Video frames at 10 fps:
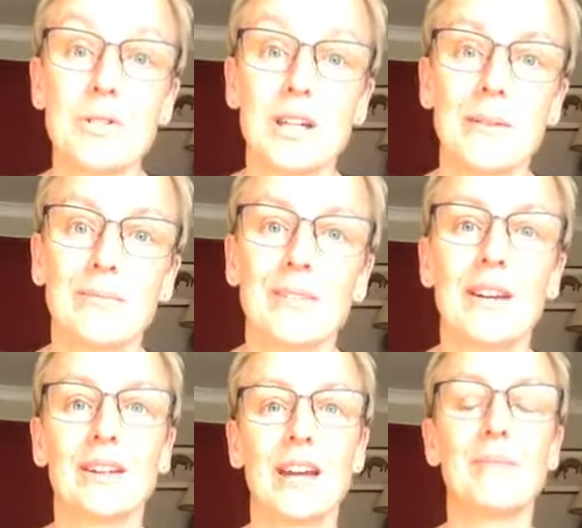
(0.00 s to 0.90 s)
dear.
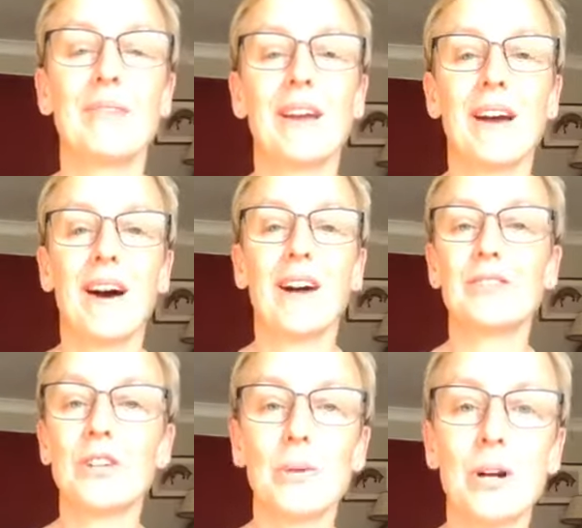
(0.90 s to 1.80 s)
Okay. I
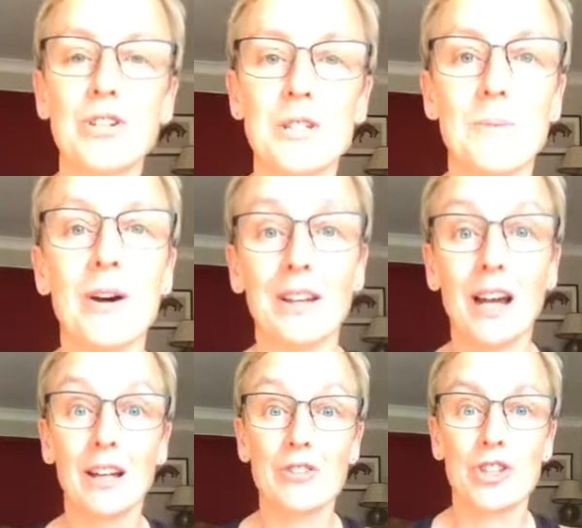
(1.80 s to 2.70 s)
don't know why she's barking.
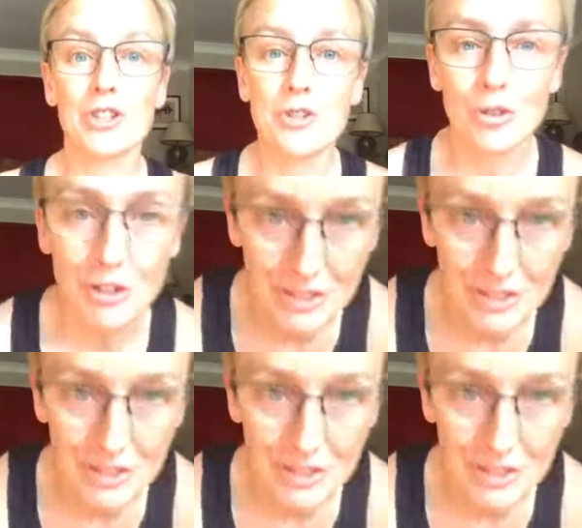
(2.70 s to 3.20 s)
I'm going to shut the door on her a